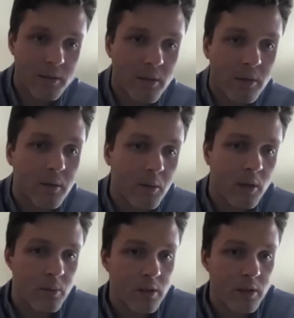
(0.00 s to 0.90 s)
so the
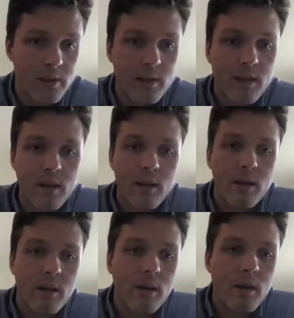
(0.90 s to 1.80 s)
question was just,
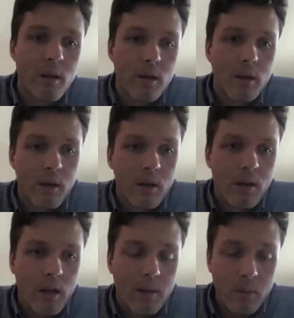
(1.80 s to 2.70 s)

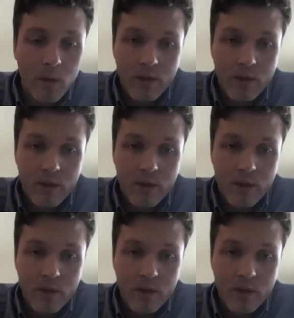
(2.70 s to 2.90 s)
in